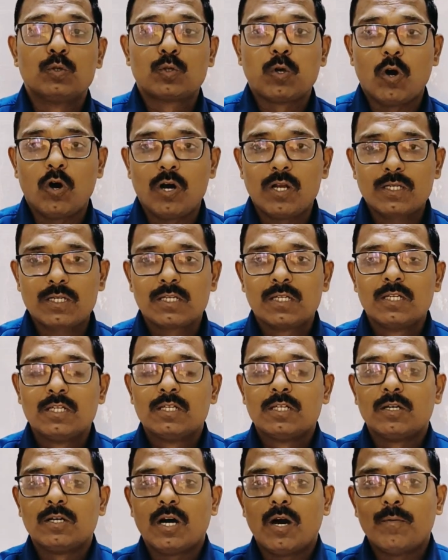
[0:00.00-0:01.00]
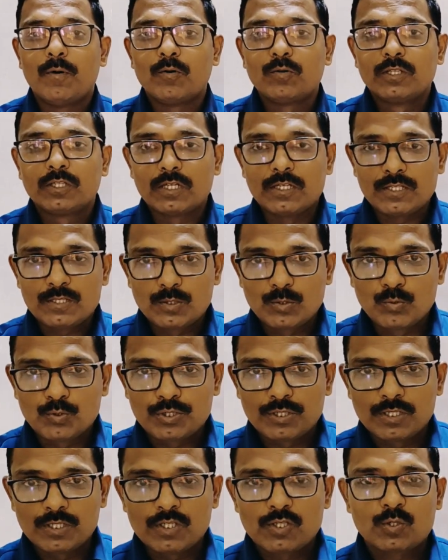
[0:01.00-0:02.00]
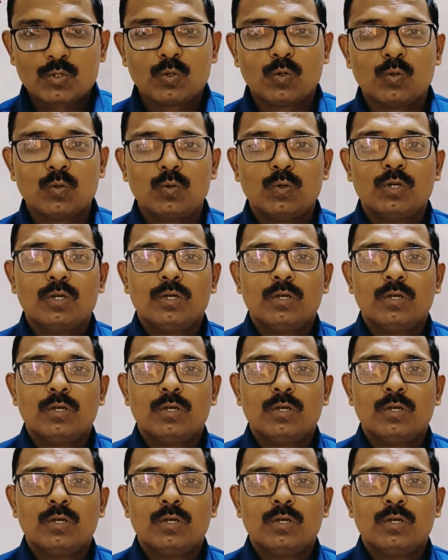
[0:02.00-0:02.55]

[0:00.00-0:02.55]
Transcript: thought about the constitution? So